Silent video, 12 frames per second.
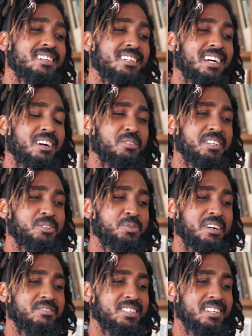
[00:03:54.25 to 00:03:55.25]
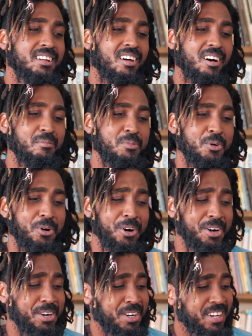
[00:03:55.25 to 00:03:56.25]
I would have traveled a lot more.
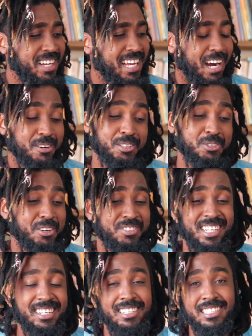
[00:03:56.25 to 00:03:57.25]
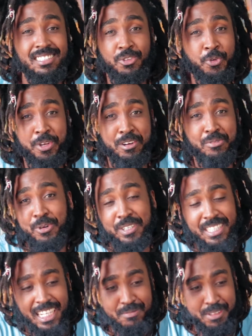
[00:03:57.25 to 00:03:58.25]
I would have traveled at least 3 or 4
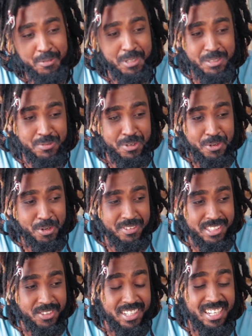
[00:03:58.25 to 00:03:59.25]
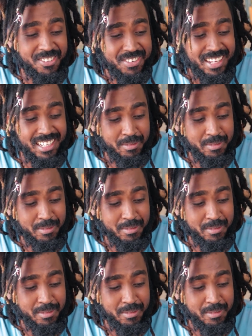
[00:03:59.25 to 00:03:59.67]
times if it wasn't for COVID. So I definitely